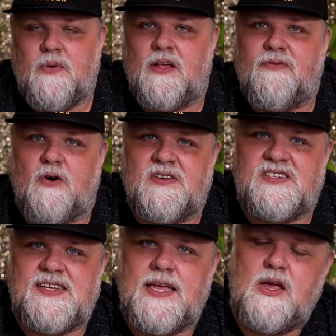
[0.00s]
We look forward to
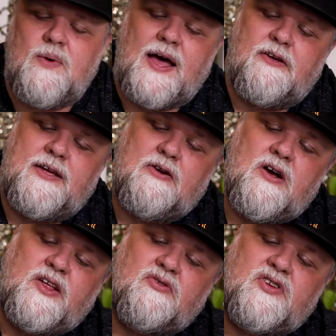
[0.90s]
seeing you either
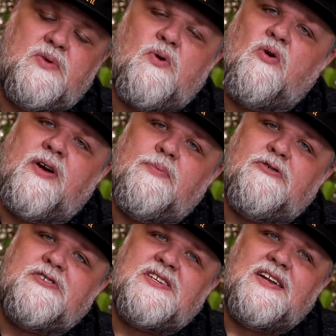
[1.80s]
here on YouTube or in
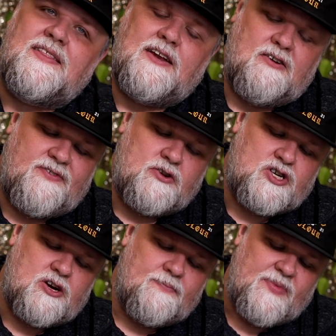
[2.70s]
person in the near
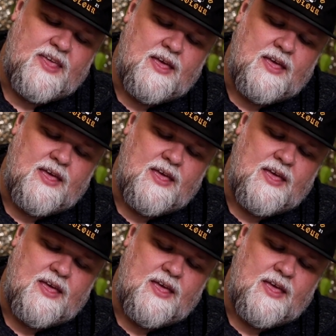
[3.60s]
future.